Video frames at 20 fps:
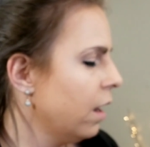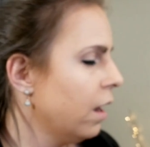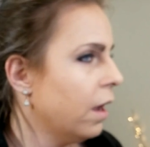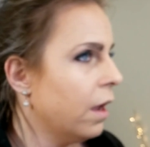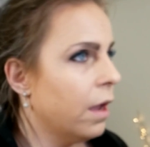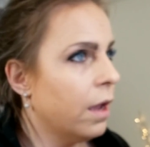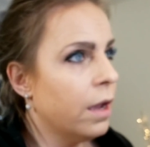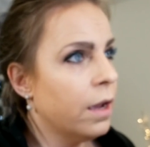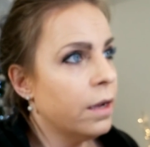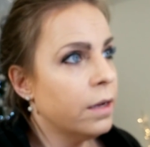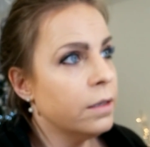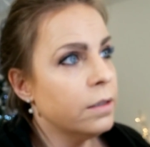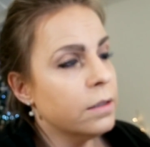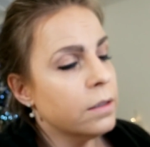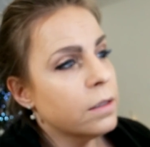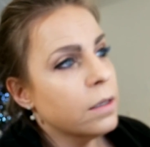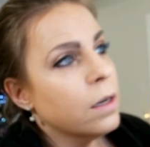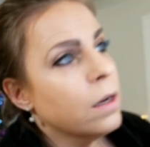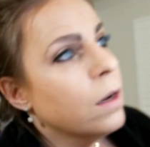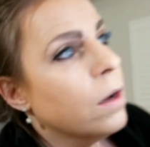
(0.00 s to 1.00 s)
And
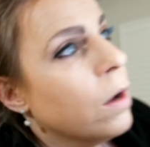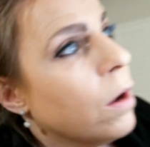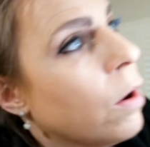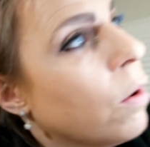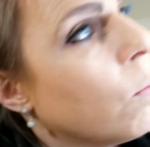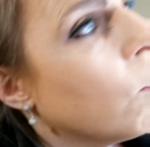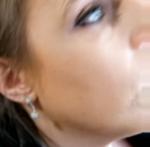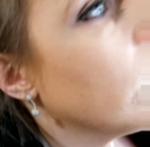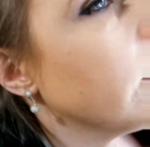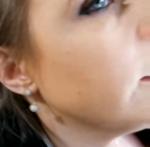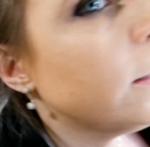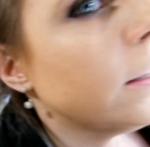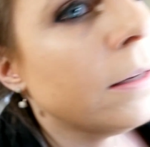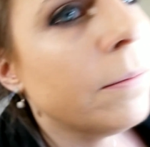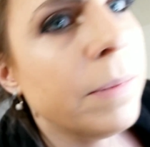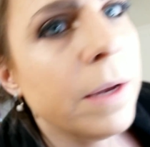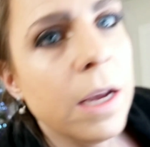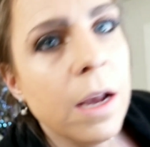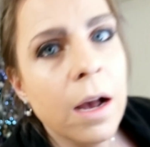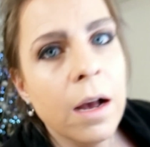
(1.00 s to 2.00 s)
once it
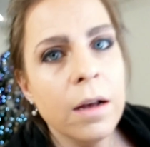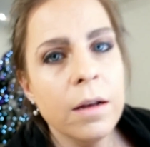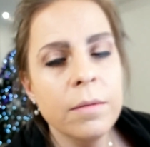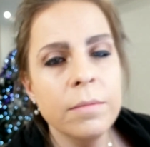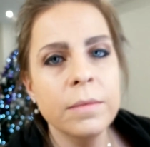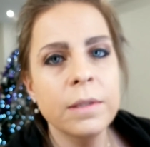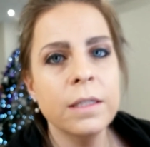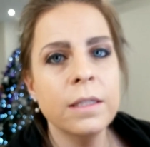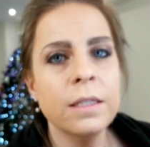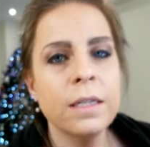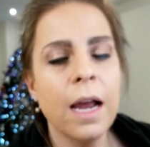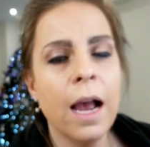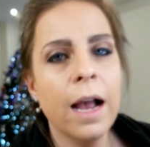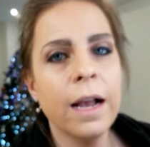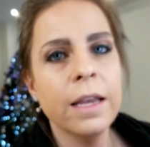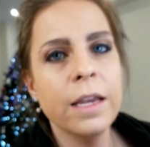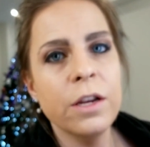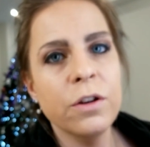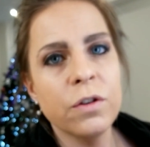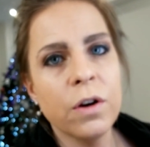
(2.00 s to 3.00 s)
becomes
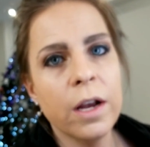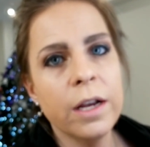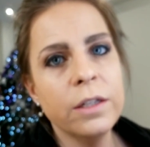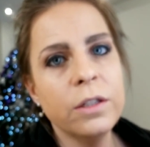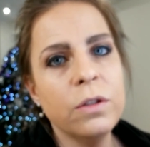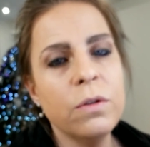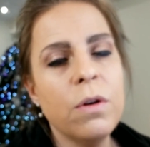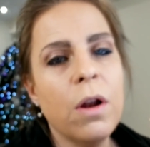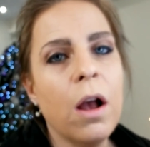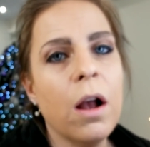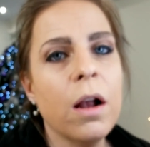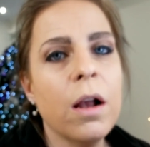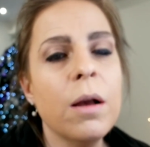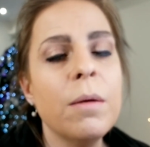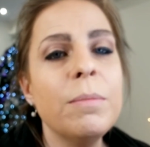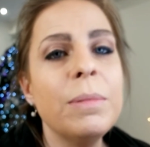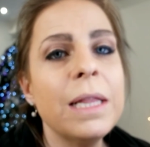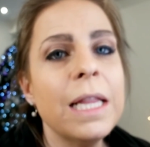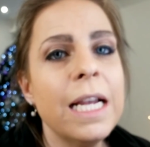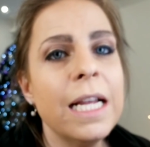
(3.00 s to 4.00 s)
tacky dry, so not
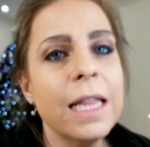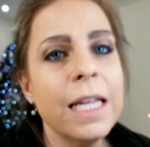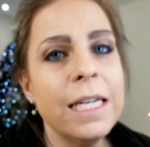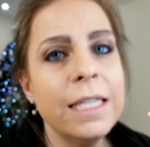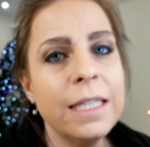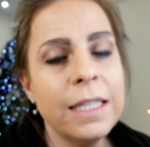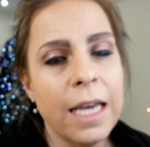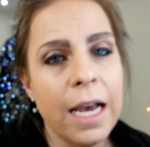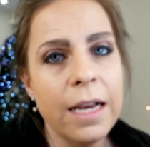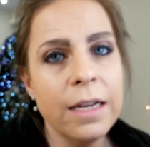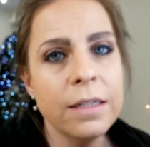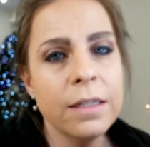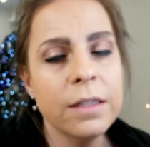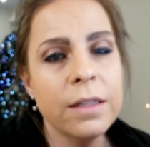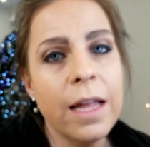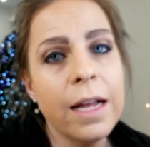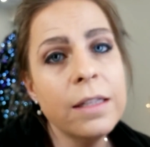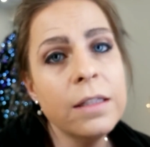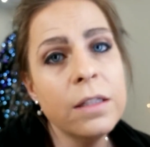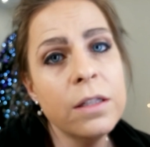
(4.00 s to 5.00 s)
completely set,
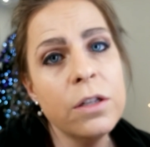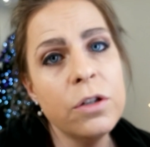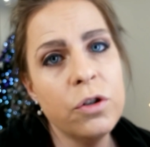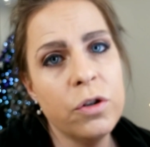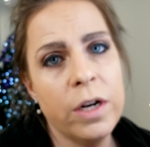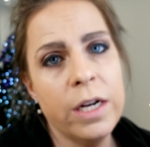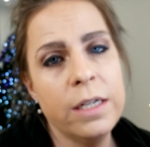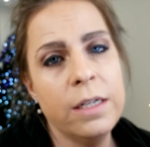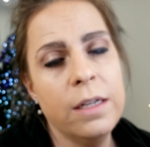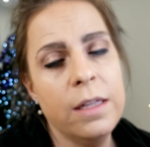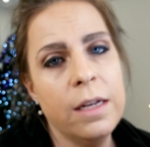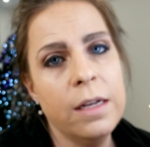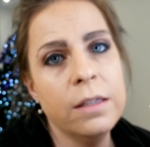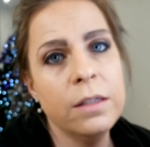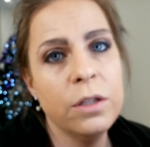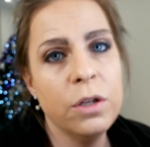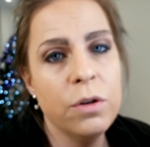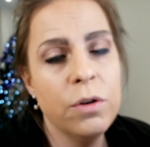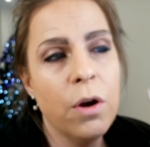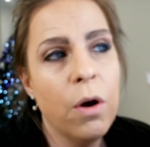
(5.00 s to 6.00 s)
that's the trick to
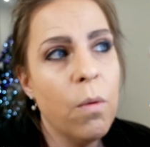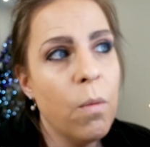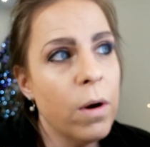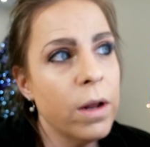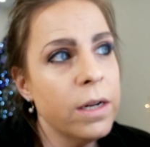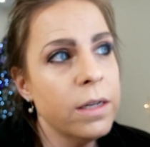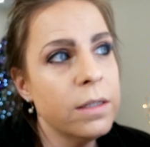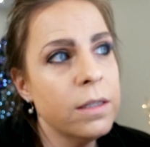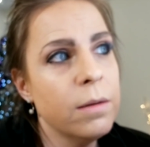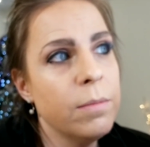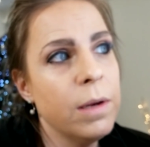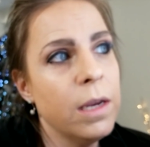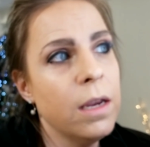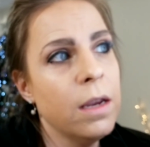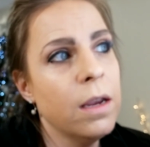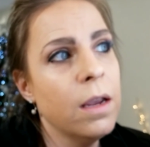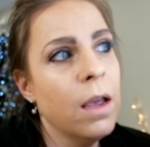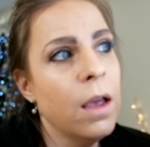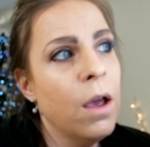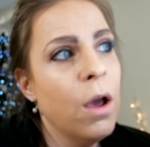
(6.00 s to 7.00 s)
this. You don't want it to
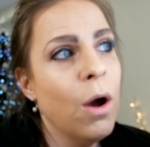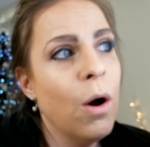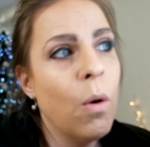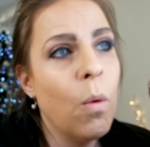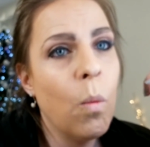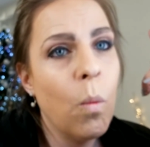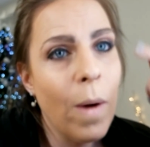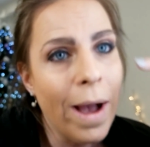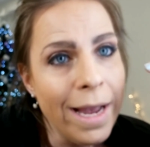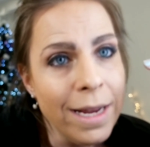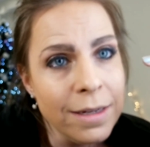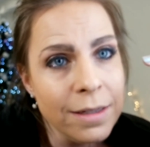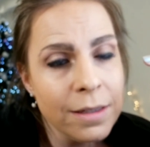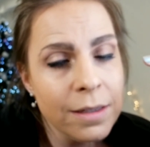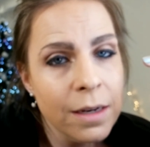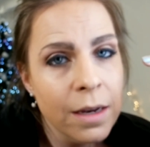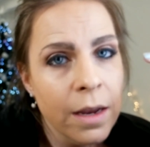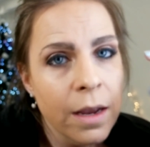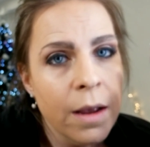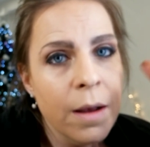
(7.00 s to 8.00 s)
be
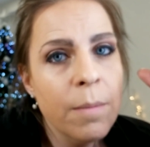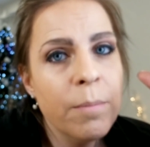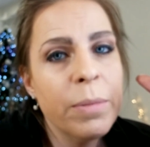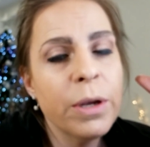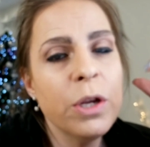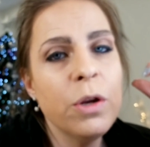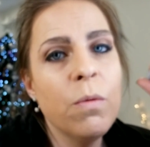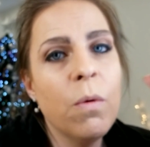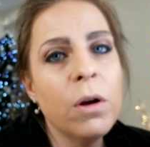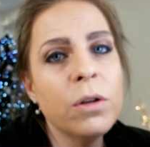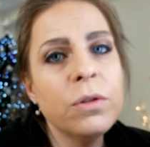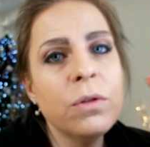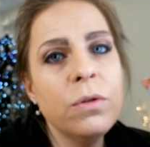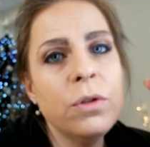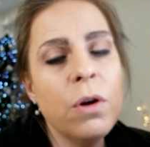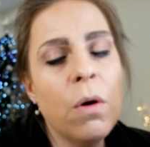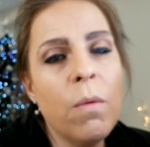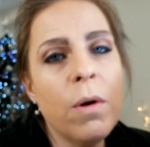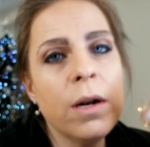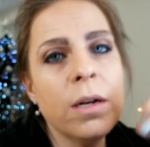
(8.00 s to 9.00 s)
wet, but you also
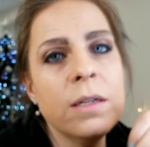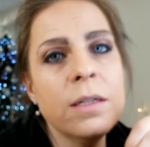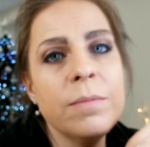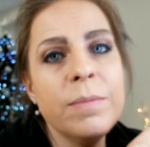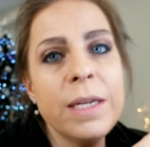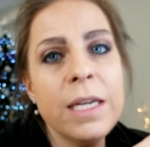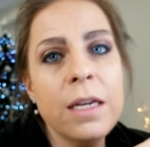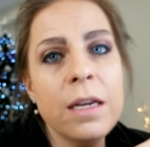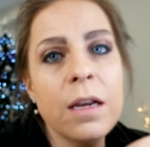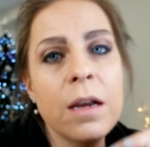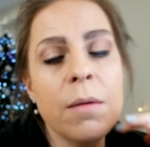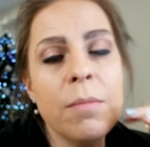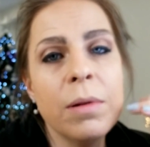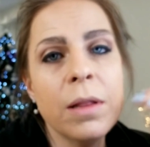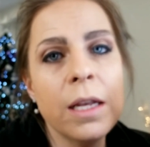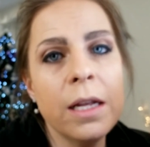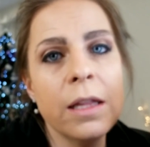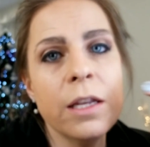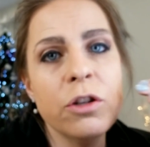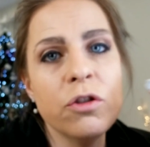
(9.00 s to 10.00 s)
don't want it to be
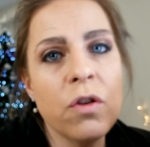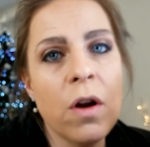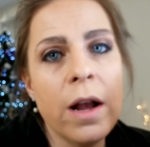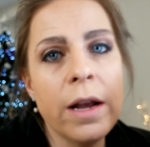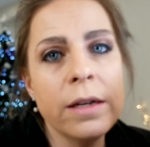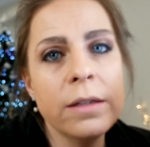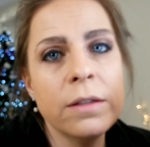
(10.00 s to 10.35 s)
completely dry.